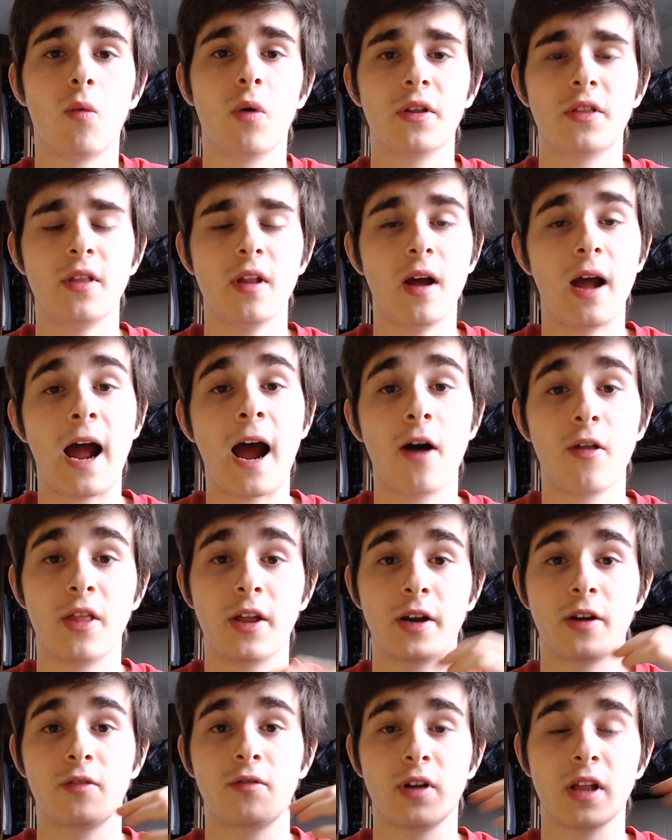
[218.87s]
how their
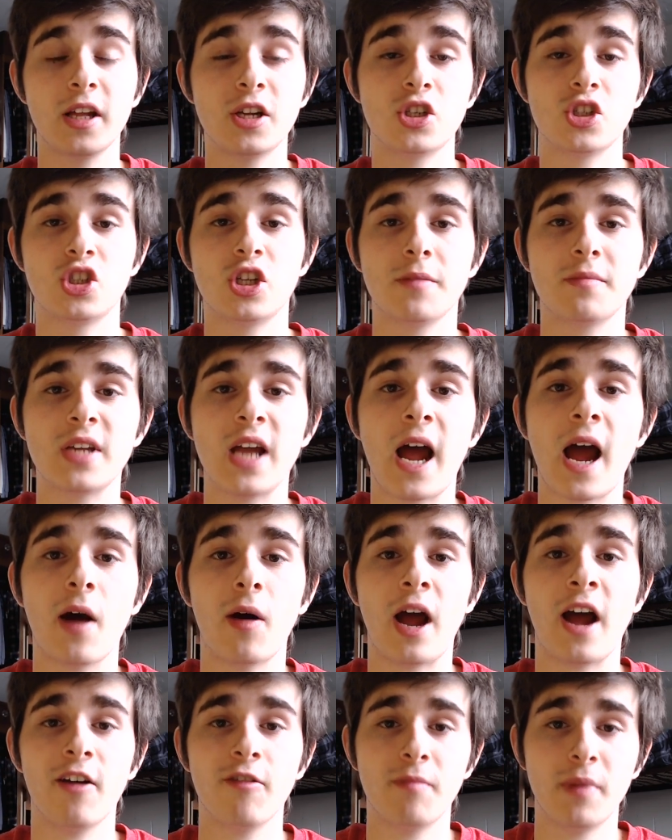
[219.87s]
relationships
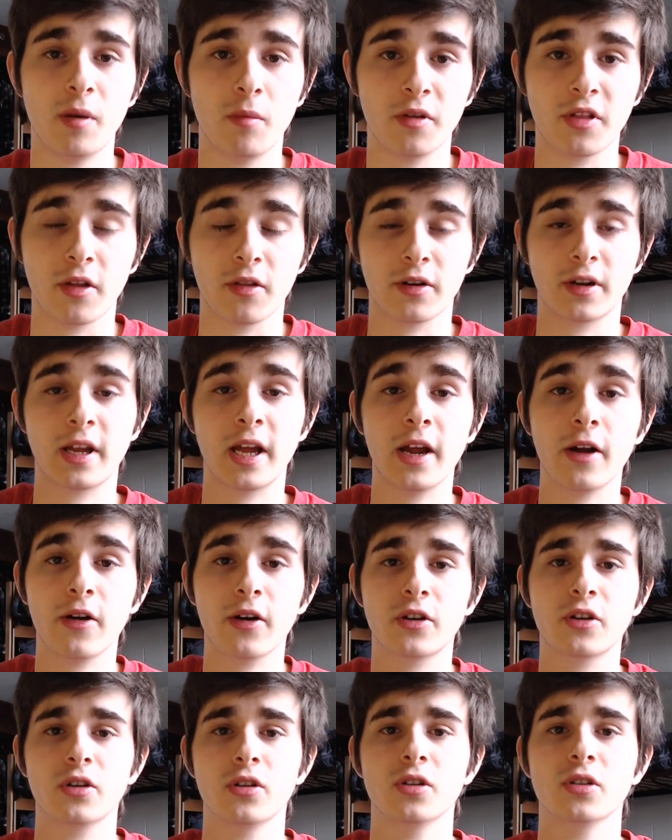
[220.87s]
have been with other
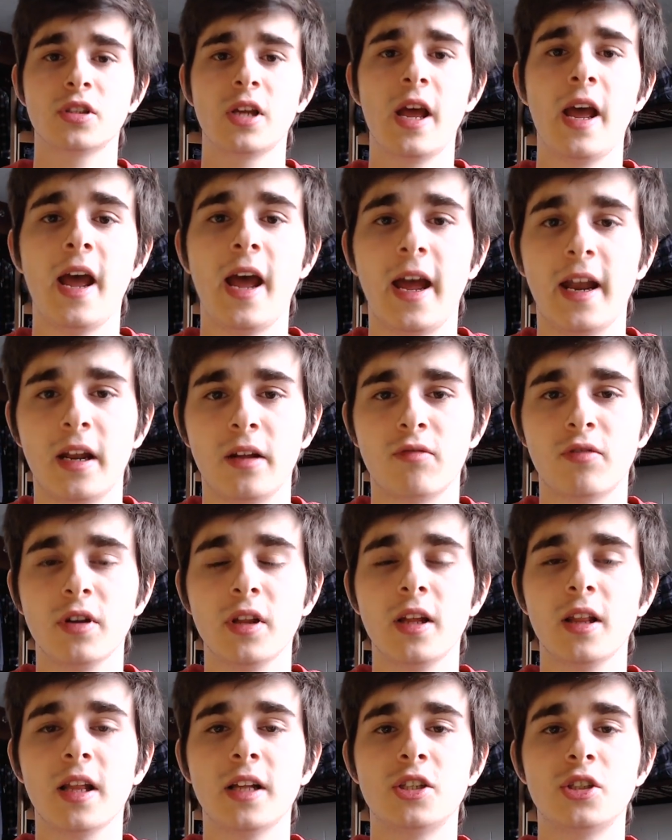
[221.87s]
characters, and it really
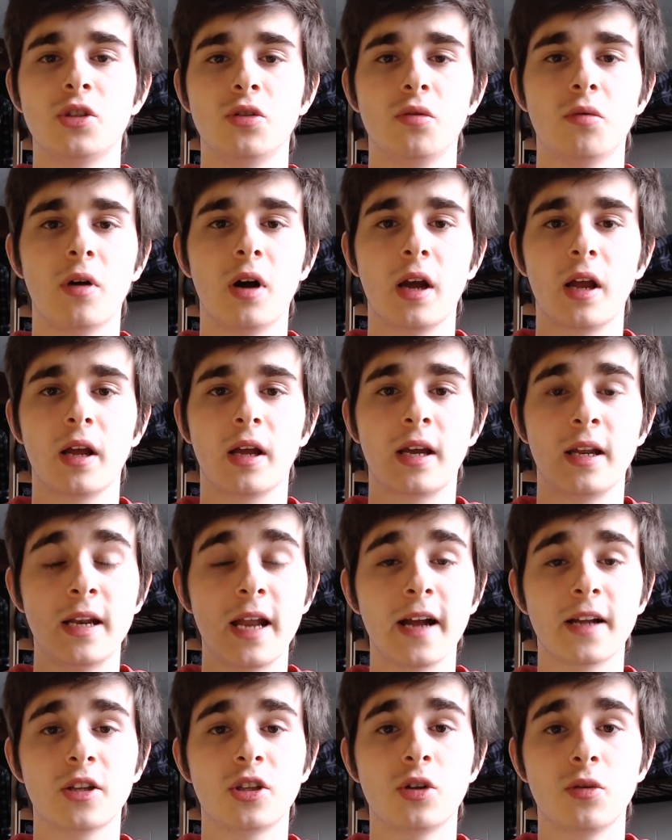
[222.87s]
lets you connect
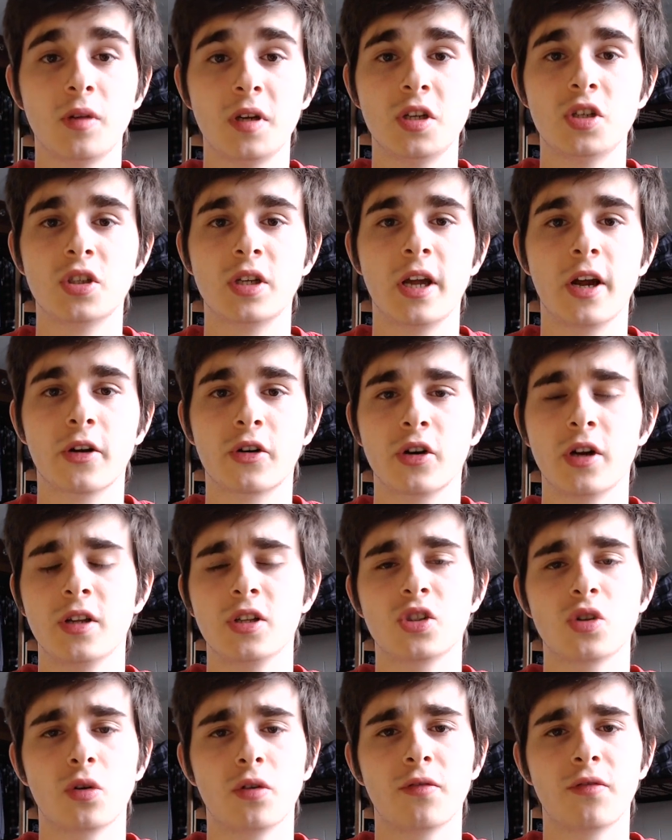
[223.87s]
to each character and sort
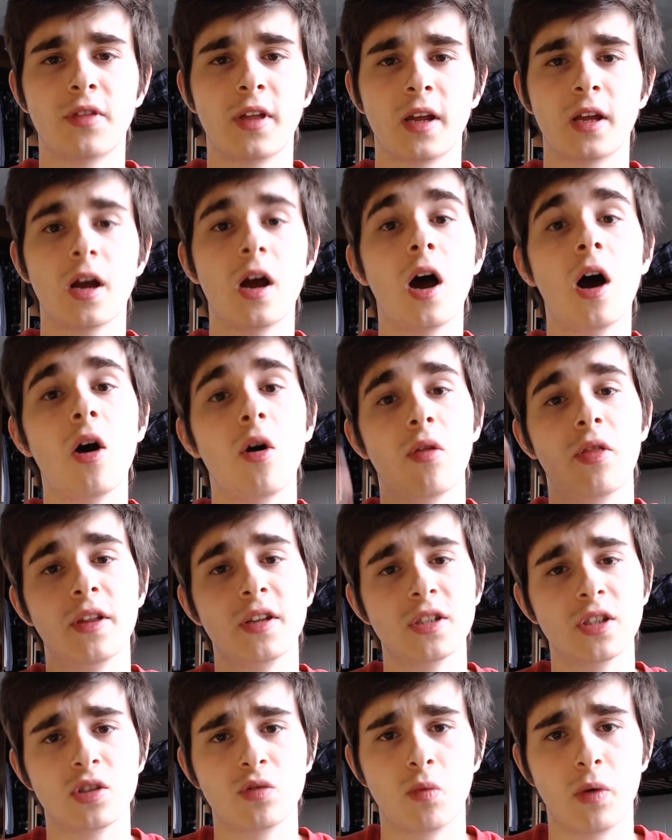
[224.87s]
of think, oh, this
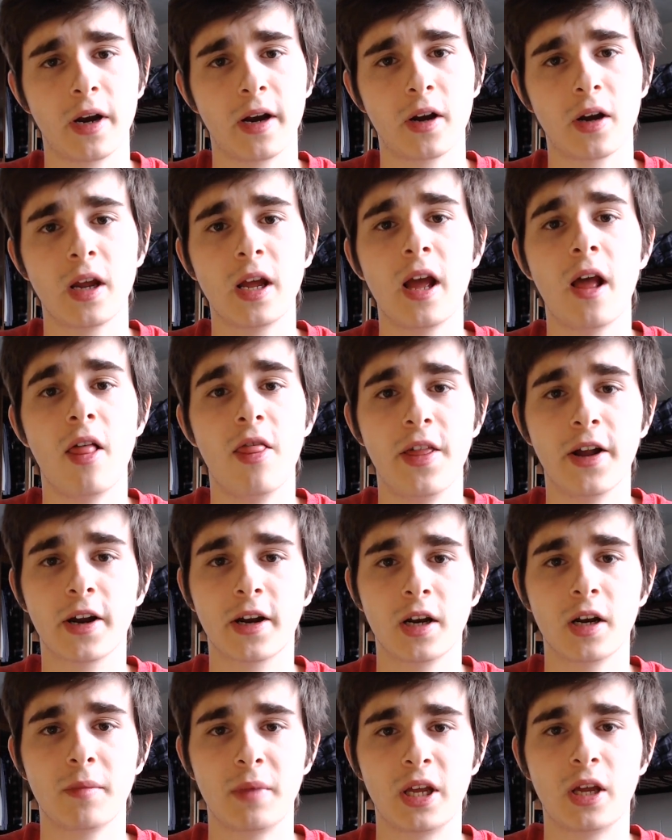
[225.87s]
is where they're going to
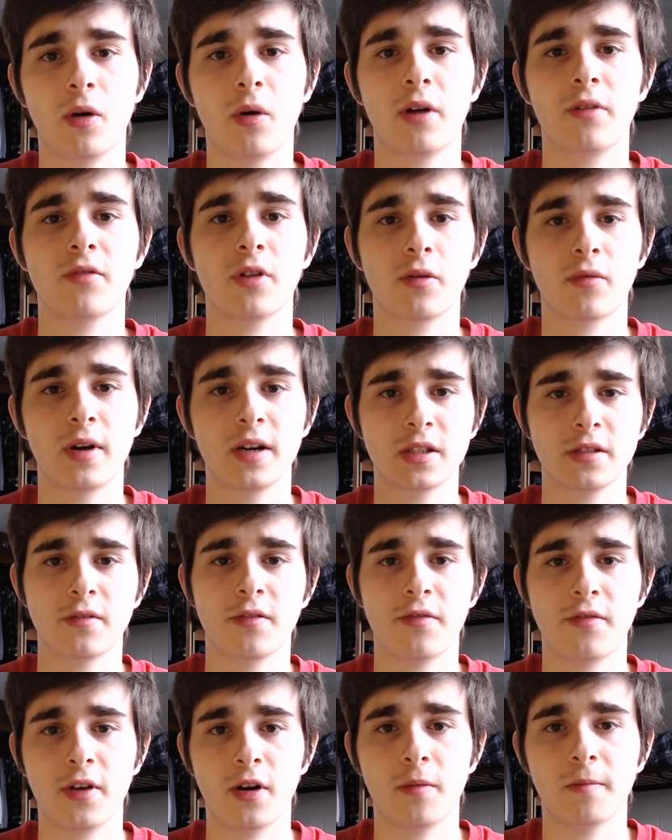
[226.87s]
be going for the rest of the
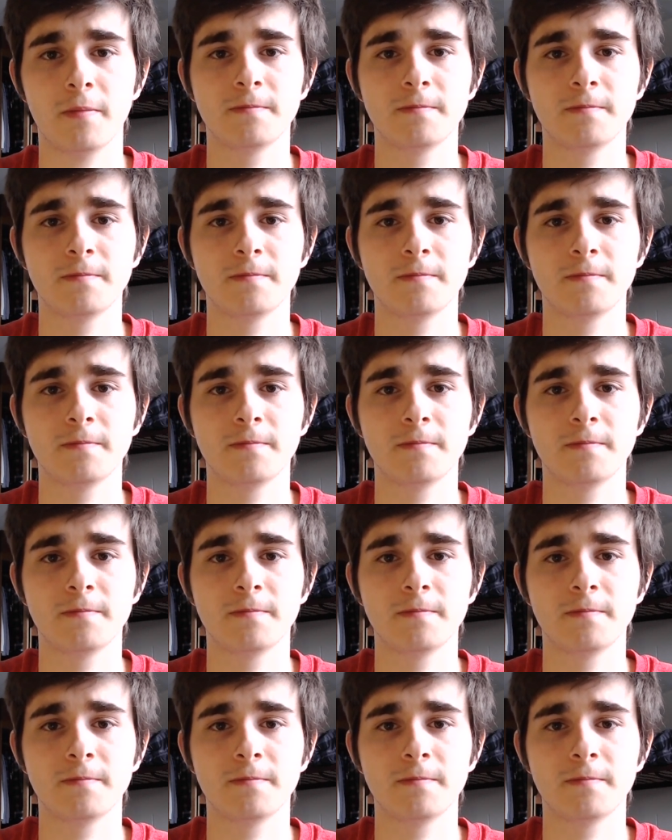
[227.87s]
film.